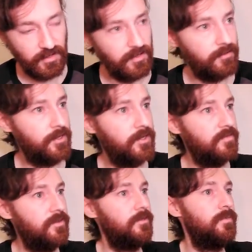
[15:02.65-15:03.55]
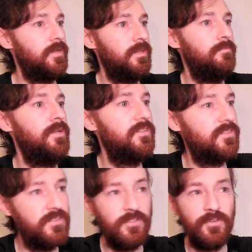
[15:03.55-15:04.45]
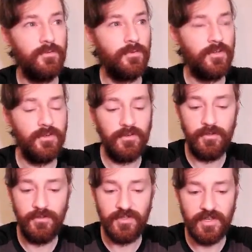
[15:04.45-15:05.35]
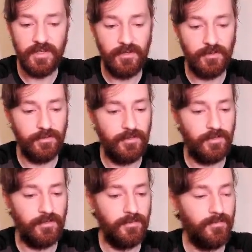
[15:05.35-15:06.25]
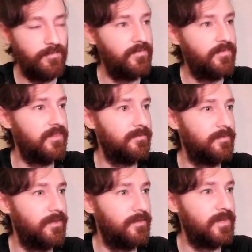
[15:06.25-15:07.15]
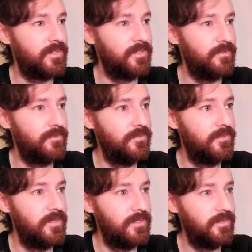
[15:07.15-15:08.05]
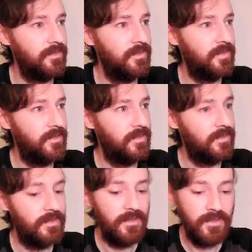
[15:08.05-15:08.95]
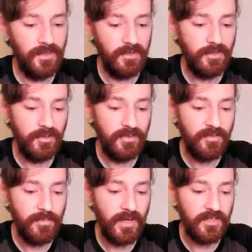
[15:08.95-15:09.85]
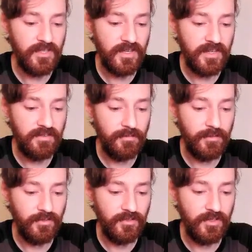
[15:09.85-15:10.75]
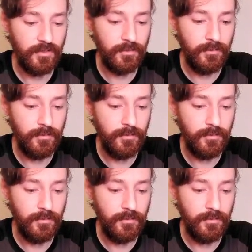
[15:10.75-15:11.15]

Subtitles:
I reckon if you're playing Blitz and you don't want to lose to Kano, you know, just put a bunch of those in your deck. You do have to banish a card from your soul.